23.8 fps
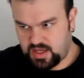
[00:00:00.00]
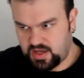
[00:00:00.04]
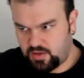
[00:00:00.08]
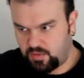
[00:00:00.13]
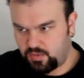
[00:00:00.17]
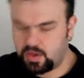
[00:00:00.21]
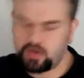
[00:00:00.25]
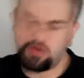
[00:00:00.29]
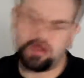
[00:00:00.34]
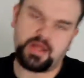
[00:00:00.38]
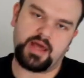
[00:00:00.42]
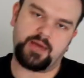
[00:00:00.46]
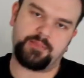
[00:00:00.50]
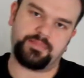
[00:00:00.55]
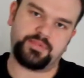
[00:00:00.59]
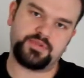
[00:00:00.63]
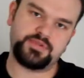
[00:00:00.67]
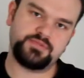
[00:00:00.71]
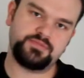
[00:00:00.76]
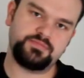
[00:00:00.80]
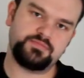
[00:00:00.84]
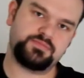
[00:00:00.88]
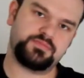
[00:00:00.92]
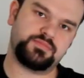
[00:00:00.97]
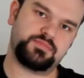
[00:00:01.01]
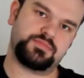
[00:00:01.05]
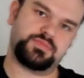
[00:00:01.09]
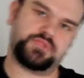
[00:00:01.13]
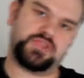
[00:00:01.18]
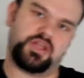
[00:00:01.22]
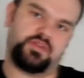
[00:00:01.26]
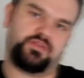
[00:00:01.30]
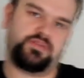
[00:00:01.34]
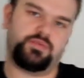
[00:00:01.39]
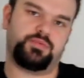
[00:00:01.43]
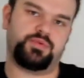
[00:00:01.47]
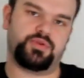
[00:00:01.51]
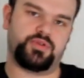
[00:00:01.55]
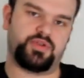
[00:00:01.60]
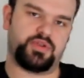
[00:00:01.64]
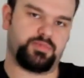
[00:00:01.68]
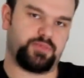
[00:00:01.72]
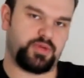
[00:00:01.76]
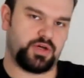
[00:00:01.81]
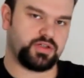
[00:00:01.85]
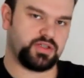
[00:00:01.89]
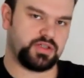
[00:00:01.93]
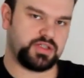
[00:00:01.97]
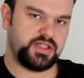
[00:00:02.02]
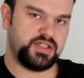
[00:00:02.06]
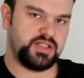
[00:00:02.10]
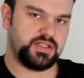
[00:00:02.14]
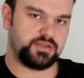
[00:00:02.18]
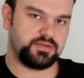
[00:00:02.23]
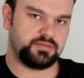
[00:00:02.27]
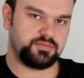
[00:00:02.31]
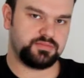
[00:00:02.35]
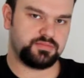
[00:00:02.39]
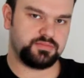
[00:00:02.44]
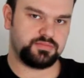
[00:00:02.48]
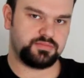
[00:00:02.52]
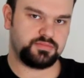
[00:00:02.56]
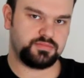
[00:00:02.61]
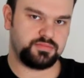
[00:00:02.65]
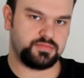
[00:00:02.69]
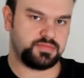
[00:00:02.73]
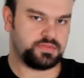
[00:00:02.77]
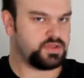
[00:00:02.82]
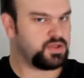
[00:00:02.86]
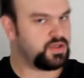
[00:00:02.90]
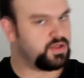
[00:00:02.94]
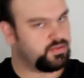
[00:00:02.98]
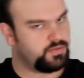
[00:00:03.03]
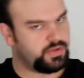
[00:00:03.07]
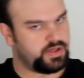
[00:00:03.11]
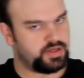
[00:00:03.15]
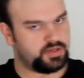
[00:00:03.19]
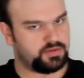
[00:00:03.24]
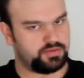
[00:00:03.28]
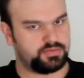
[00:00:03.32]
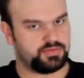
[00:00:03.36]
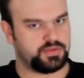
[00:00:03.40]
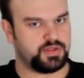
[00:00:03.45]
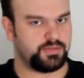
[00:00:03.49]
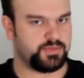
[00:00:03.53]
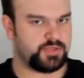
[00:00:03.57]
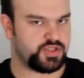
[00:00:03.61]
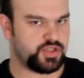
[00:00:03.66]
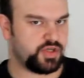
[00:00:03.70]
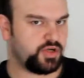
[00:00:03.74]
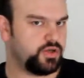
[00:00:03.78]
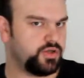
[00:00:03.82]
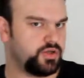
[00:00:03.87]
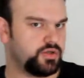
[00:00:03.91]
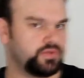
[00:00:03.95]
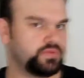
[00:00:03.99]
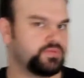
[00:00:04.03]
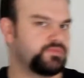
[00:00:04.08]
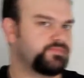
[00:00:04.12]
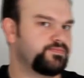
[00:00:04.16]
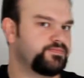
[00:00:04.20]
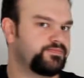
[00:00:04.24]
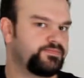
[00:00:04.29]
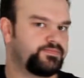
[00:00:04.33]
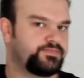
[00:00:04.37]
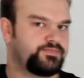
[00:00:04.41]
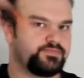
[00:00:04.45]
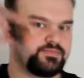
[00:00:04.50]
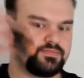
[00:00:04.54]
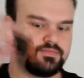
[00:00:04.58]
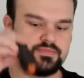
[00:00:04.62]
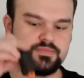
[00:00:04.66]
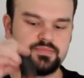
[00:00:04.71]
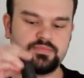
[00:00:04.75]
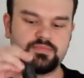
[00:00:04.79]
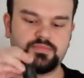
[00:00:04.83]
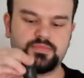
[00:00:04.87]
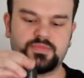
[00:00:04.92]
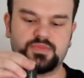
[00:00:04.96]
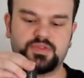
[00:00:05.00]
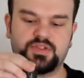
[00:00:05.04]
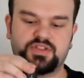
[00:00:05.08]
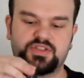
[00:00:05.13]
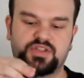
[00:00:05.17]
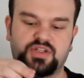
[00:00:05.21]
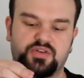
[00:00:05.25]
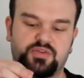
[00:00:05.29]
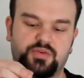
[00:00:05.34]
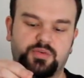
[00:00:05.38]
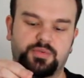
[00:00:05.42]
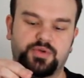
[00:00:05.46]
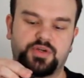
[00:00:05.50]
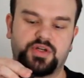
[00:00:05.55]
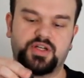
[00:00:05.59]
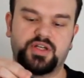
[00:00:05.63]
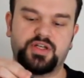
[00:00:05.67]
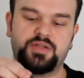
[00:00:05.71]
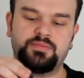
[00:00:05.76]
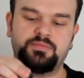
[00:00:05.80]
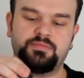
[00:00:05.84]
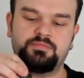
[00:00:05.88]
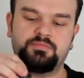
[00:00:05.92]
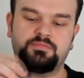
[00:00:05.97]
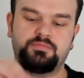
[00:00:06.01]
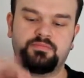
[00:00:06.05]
what will happen if you put the bottle in? Well, let me show you. So if we put it in,